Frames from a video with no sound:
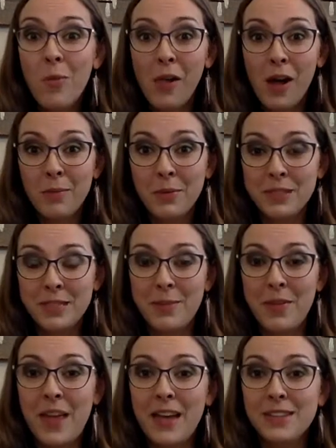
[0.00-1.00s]
blog post
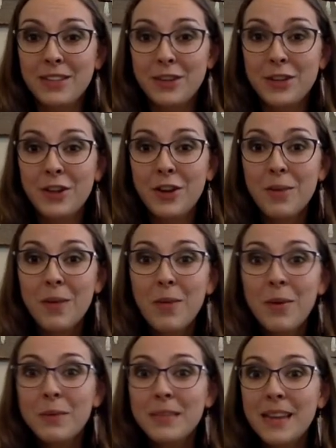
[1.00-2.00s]
about that. So you can go to my
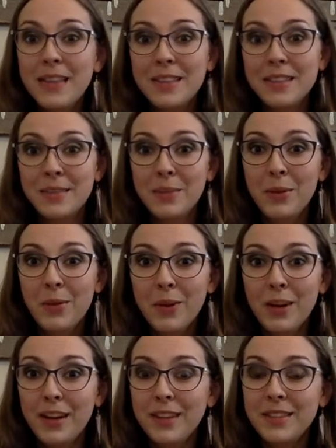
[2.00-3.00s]
website, The Simply
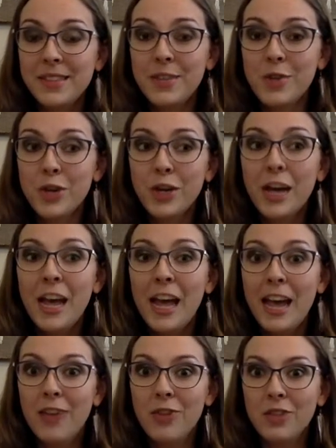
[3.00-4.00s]
Organized Teacher,
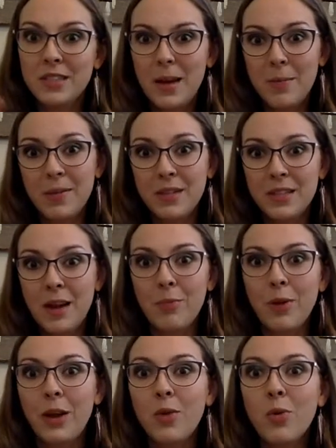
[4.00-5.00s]
and just up in the top
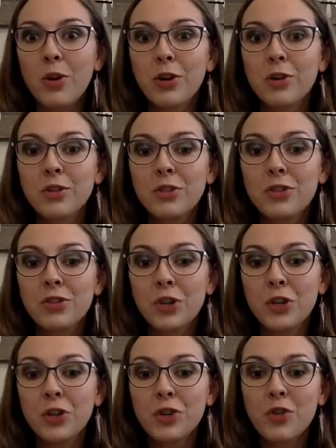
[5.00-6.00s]
right corner,
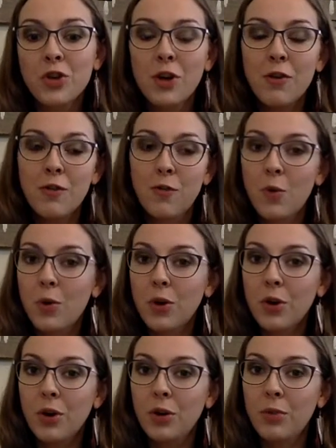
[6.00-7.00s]
search
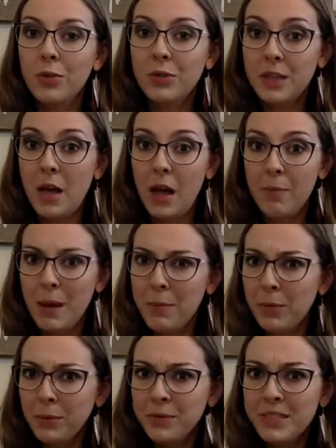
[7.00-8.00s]
for
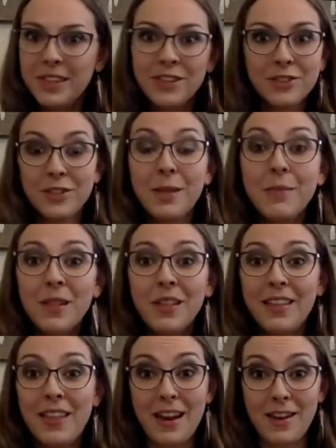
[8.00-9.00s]
paper routines or something
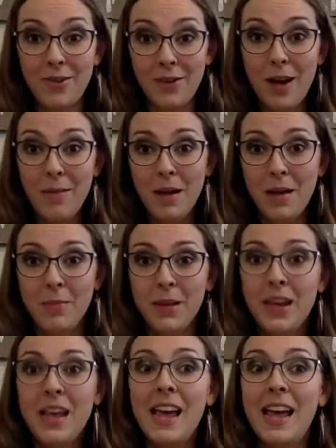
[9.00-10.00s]
like that. It'll come up
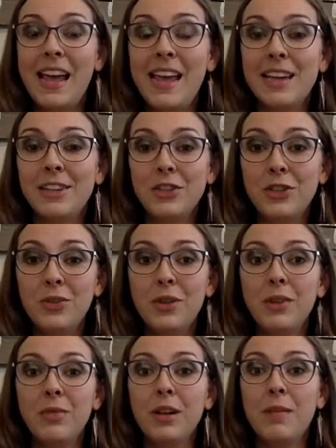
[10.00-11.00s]
and you
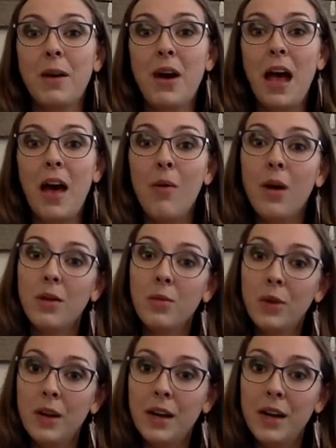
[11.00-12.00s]
can read about how I
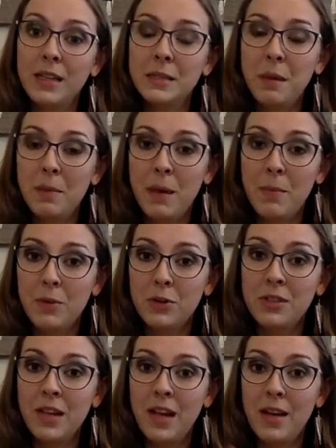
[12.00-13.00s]
organize my papers,